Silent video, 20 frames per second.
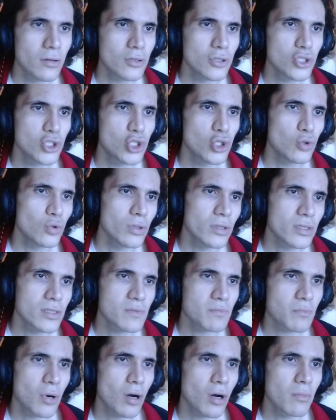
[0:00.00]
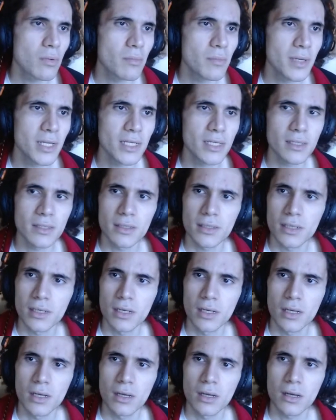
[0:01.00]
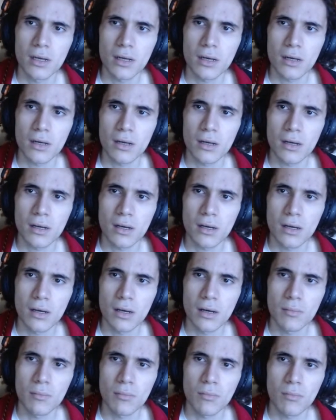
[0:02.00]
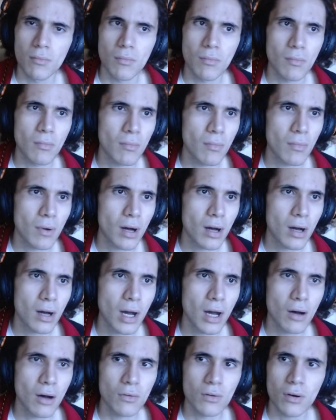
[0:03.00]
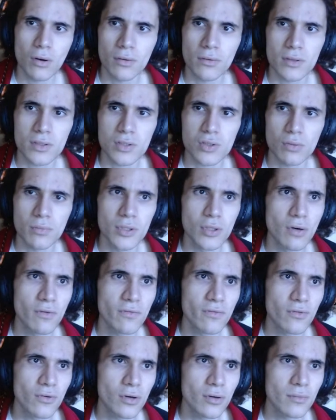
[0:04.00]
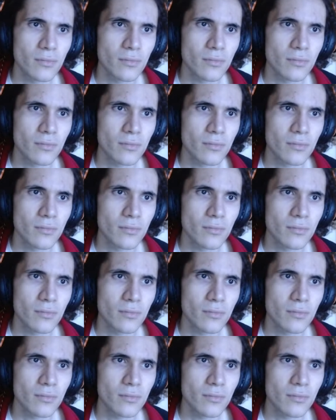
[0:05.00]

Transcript: June is probably how long this will be done for.